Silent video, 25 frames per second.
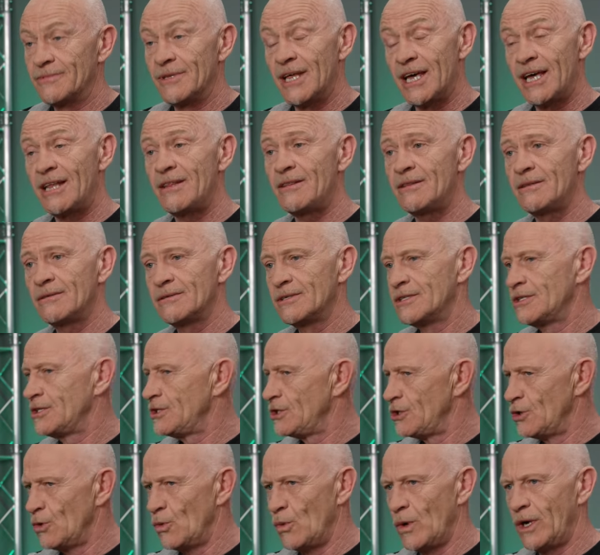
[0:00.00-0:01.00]
Then
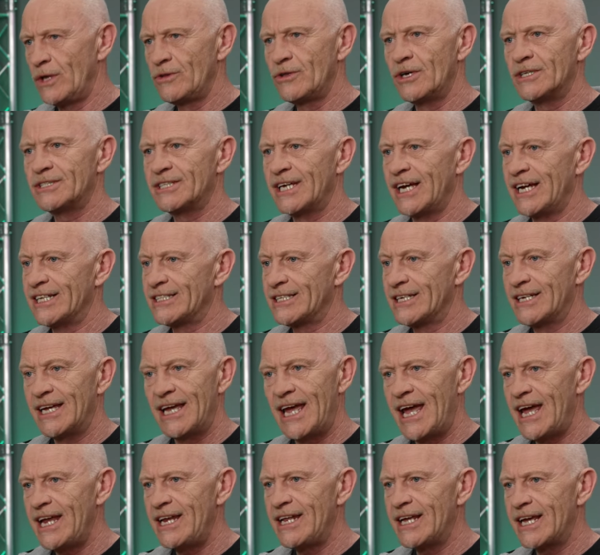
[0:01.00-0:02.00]
you will not get
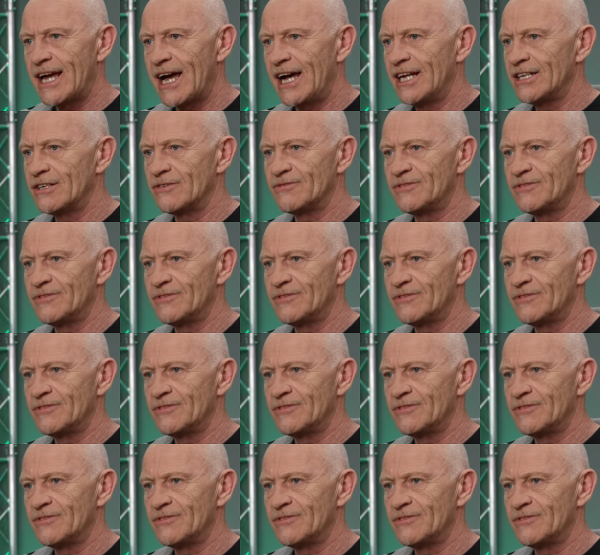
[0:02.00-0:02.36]
any kind